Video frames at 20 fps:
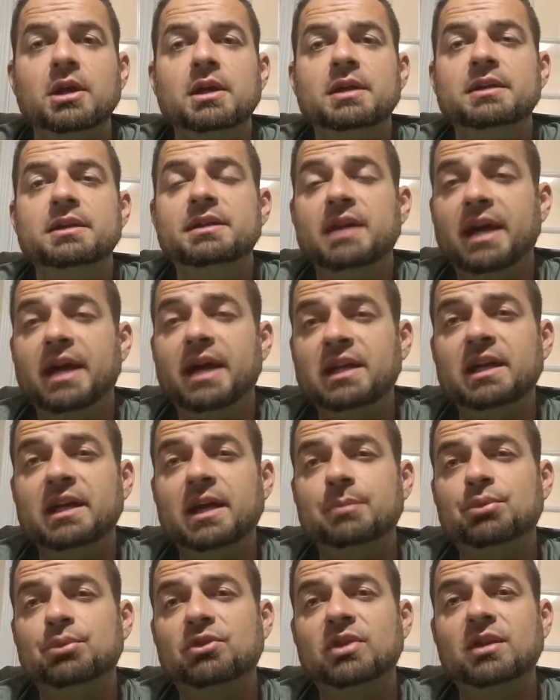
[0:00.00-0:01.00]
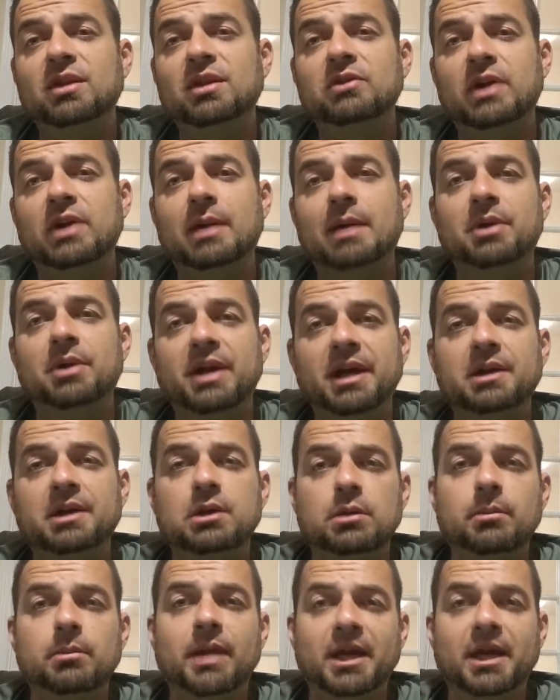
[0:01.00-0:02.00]
99% of the time, when I hear
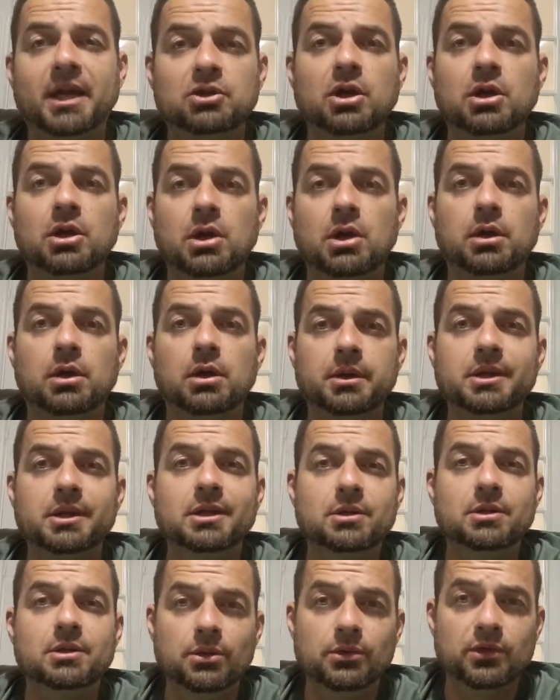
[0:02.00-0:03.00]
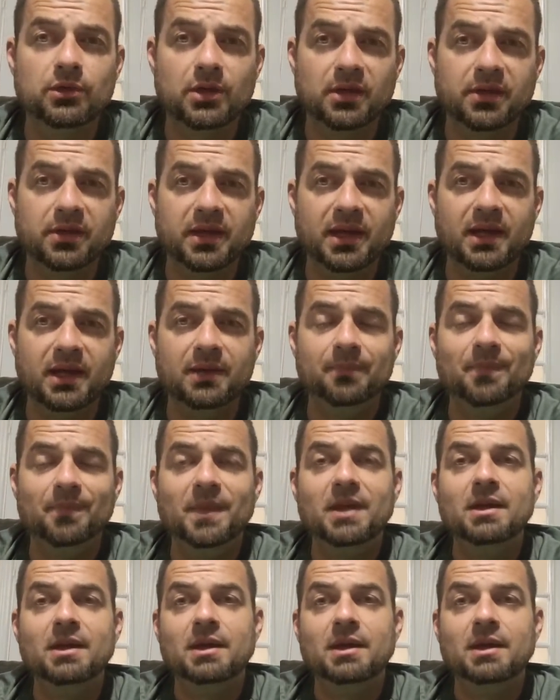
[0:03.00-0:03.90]
my dog already knows all that,